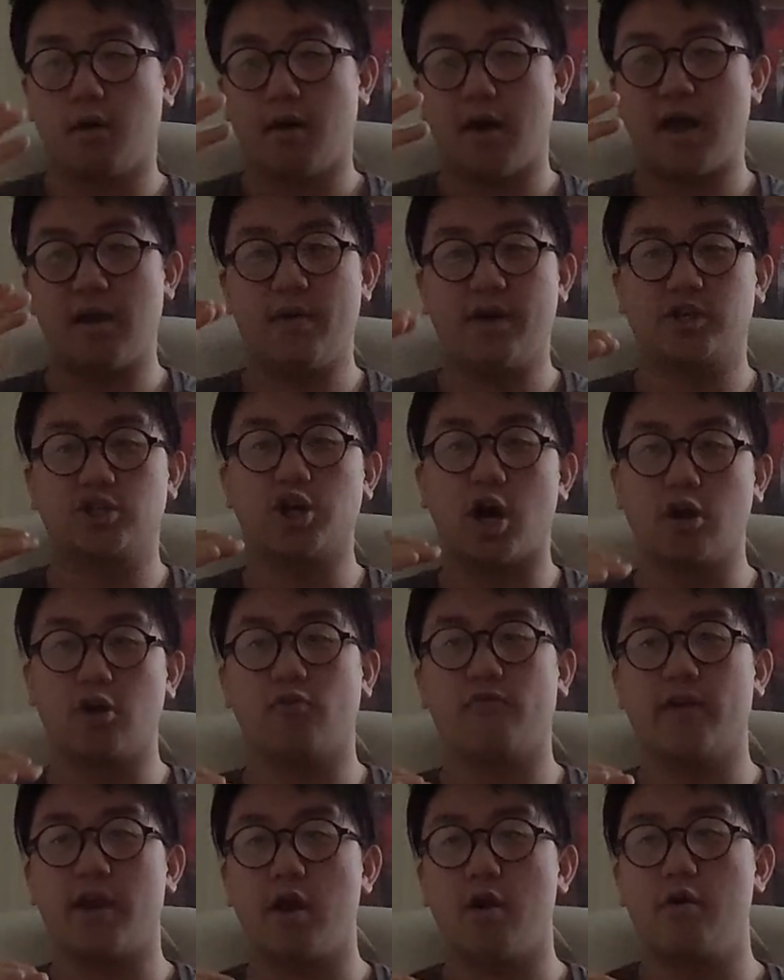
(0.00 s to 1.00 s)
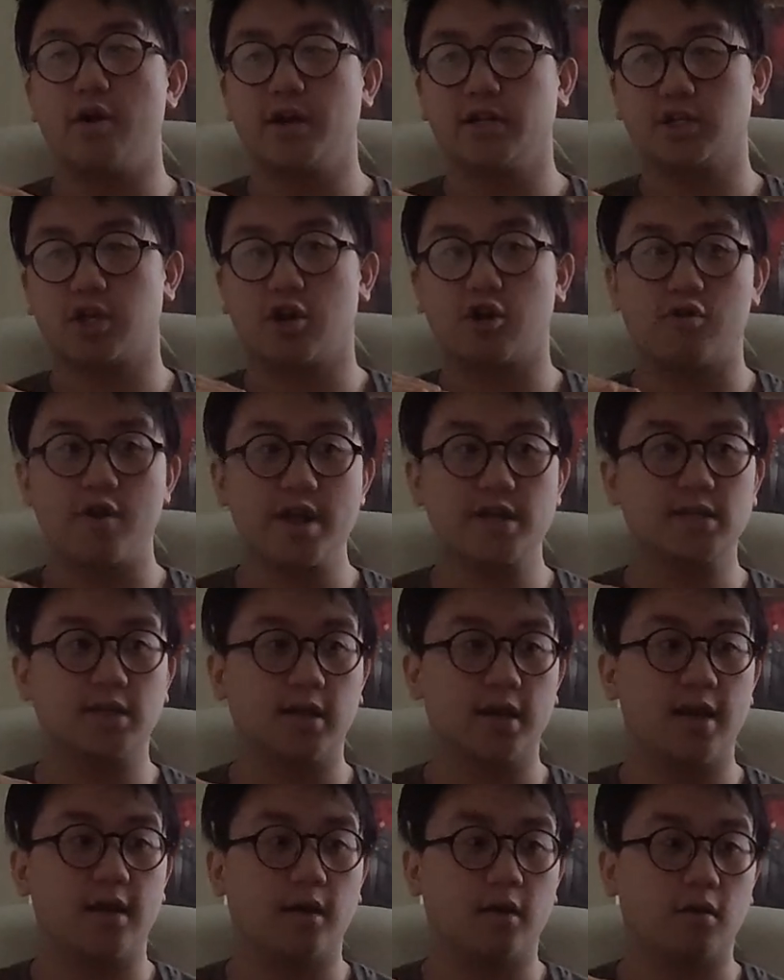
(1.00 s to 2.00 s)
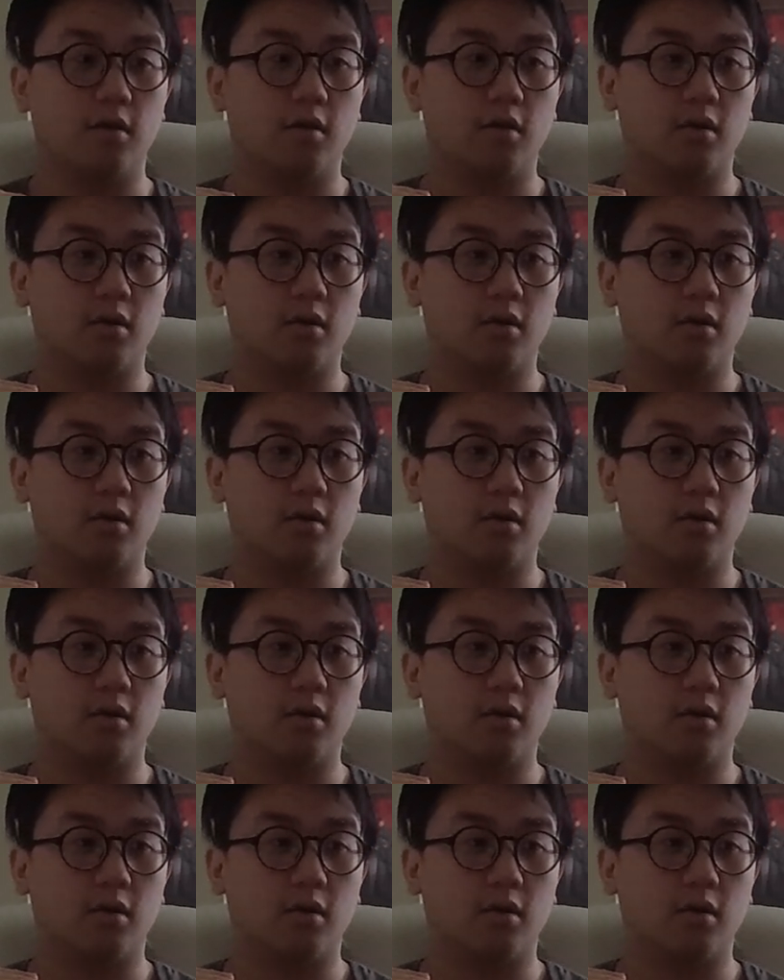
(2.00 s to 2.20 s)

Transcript: Anyway, China over here is increasingly